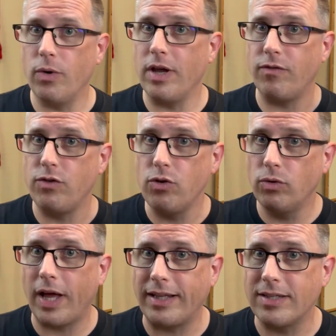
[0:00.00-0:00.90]
If you
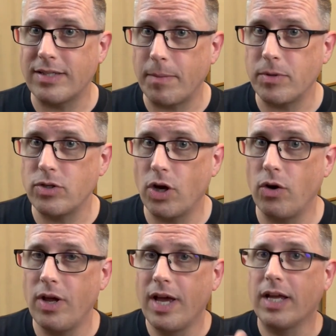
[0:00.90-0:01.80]
like this
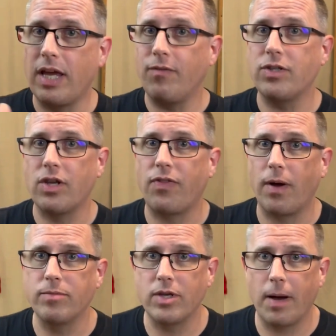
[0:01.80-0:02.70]
episode, give us a
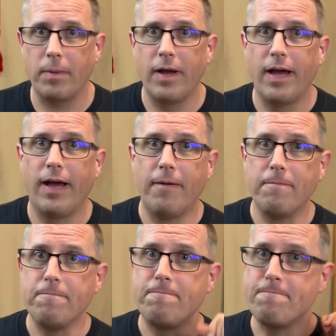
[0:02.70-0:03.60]
thumbs up.
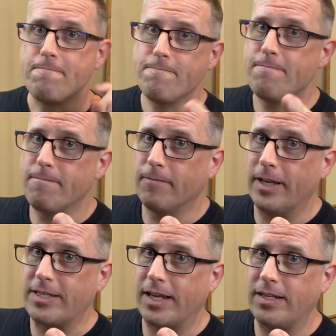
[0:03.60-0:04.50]

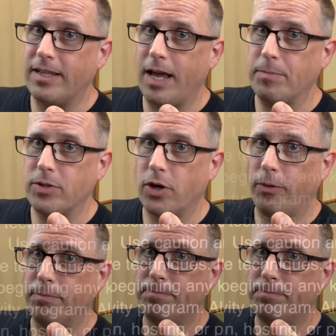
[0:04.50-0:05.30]
Let's get to the episode.